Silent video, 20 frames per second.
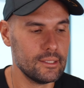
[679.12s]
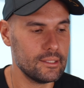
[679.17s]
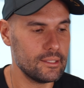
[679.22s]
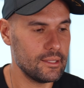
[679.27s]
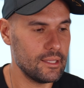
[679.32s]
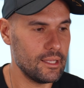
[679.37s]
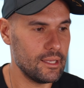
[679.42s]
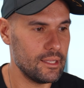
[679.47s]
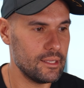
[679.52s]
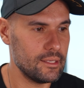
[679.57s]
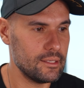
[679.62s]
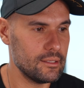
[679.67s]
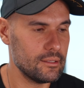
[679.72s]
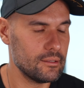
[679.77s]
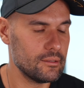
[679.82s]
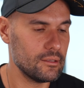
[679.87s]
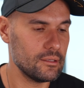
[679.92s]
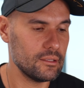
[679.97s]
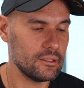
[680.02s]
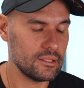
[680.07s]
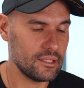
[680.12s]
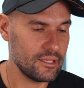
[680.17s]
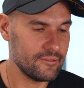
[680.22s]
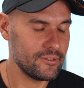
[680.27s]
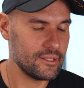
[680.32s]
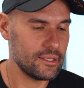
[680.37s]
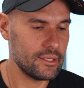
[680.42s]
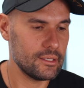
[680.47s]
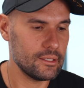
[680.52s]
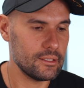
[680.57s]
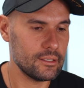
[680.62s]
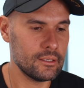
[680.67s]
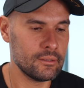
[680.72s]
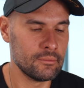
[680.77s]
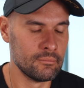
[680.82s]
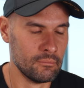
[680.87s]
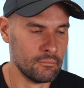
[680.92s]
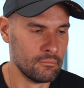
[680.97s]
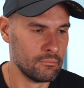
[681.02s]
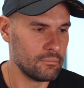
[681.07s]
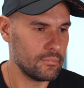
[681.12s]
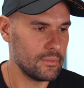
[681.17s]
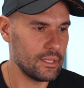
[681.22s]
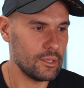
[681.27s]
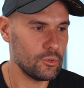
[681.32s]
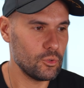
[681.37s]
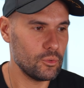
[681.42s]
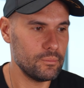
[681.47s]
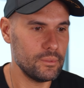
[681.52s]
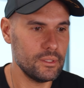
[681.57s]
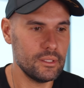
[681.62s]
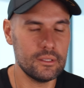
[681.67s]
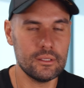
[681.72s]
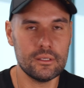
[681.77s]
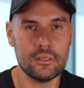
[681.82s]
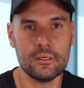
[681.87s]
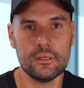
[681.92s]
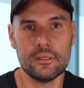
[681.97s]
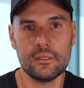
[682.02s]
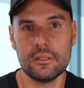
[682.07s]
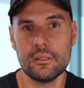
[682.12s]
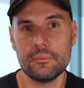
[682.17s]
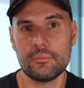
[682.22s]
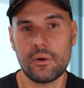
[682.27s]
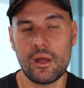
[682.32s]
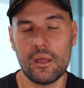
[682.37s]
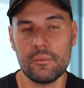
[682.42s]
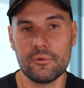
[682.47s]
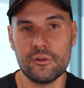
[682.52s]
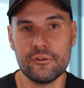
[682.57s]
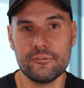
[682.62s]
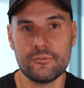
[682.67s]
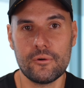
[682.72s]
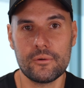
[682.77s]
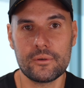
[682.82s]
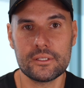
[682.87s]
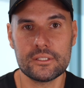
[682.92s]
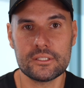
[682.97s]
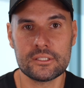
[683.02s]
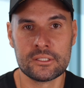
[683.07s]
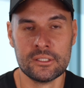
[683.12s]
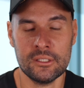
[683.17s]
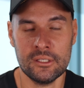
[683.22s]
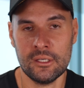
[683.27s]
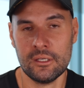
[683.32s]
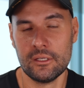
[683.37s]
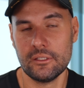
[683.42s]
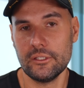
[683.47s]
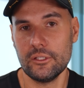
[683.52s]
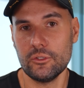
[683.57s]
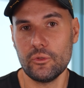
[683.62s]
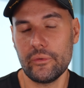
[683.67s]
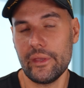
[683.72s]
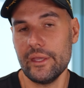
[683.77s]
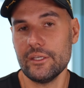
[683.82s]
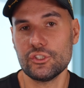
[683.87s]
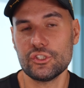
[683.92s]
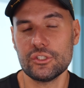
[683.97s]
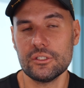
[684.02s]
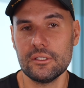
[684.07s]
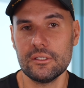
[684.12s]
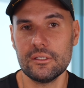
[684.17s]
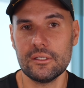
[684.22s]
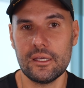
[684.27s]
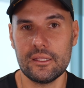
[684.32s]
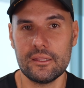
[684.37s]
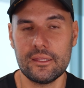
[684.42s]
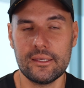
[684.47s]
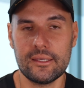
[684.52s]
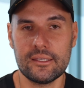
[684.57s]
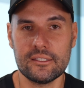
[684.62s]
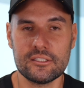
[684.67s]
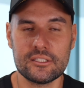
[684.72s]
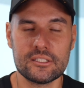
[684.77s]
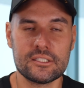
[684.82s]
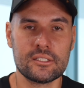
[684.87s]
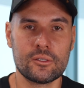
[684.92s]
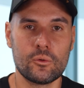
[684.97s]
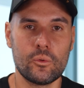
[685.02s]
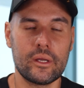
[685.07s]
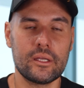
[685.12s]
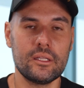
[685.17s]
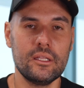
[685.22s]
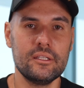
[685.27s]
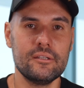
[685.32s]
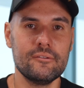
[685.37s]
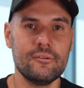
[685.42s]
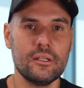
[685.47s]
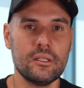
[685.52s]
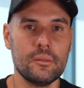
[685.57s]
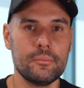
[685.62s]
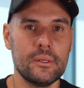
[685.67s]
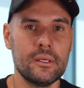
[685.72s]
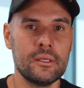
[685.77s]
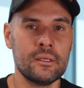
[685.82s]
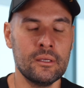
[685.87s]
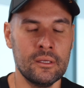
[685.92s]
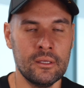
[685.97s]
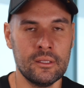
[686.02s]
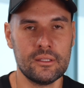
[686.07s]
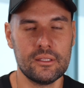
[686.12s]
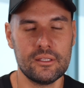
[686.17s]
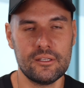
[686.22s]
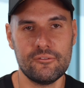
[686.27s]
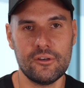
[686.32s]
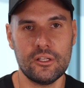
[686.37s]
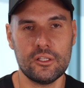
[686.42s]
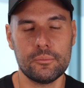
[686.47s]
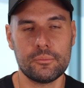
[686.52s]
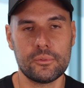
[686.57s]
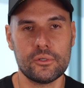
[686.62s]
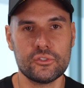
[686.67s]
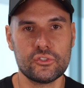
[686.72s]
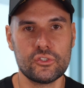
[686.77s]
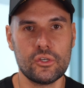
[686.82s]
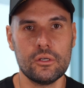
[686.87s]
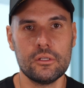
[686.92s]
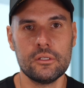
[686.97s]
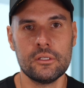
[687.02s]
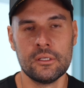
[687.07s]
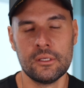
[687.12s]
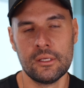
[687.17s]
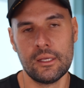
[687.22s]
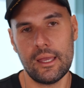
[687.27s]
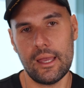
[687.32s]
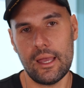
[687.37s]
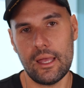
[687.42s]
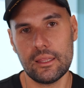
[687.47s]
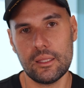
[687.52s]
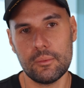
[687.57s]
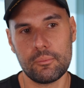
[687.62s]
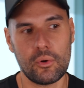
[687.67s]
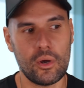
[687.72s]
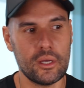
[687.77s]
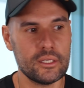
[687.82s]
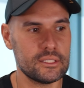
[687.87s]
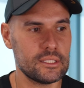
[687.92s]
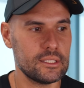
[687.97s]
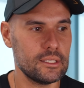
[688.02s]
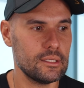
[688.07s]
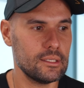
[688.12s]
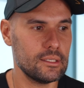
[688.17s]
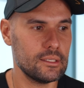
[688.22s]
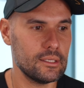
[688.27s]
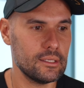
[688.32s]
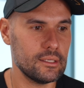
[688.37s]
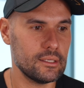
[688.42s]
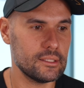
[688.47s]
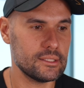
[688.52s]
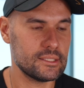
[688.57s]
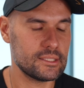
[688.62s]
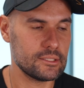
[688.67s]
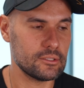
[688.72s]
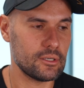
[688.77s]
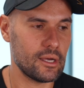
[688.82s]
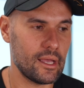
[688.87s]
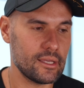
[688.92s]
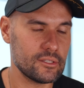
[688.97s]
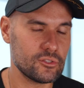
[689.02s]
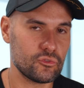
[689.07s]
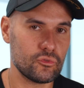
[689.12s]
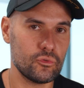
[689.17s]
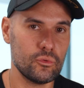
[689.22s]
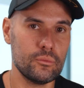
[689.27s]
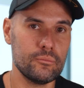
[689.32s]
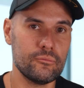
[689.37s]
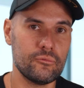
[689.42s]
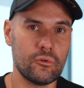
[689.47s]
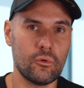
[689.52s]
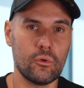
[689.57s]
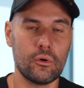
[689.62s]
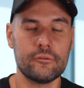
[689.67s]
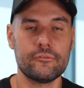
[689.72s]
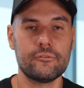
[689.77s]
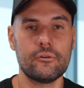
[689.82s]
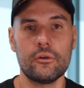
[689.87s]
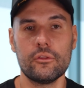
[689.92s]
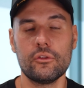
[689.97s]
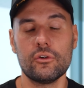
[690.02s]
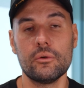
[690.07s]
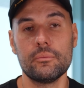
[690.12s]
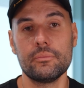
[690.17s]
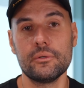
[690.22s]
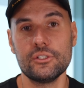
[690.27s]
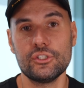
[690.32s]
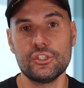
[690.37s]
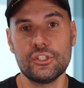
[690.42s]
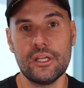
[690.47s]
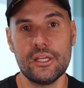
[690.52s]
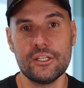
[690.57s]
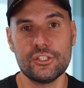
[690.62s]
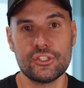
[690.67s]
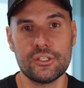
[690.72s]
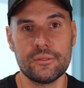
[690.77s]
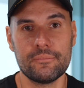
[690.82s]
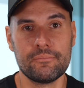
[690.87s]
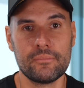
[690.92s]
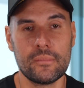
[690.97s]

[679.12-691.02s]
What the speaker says: than living here. That would be the primary focus. The location, I think, is quickly developing. The developer is good, and the pricing still has room for further appreciation.